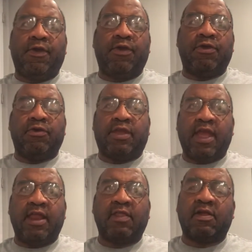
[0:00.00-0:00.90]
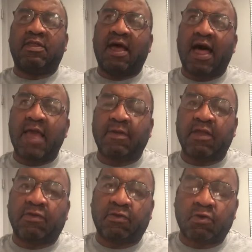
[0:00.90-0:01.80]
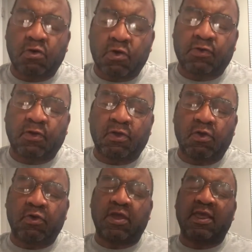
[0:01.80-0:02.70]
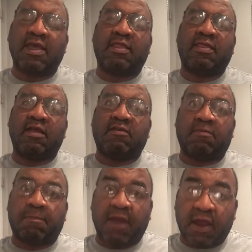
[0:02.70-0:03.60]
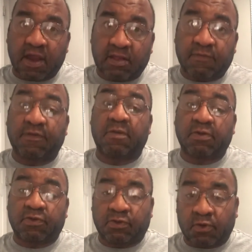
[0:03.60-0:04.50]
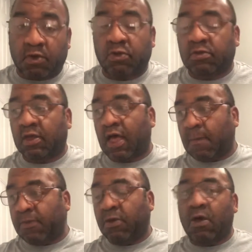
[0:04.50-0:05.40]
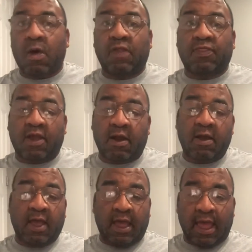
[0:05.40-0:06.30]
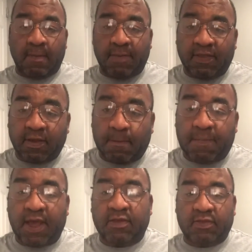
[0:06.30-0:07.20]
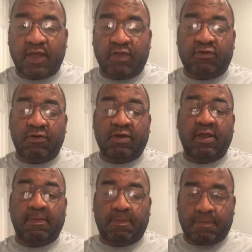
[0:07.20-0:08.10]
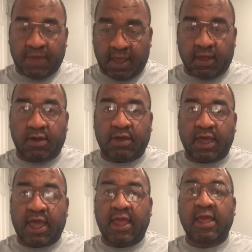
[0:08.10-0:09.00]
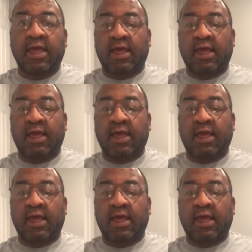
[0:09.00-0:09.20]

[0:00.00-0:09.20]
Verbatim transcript: you're getting the time in school so you can get the experience from the school to help you go out there and be the best that you can be okay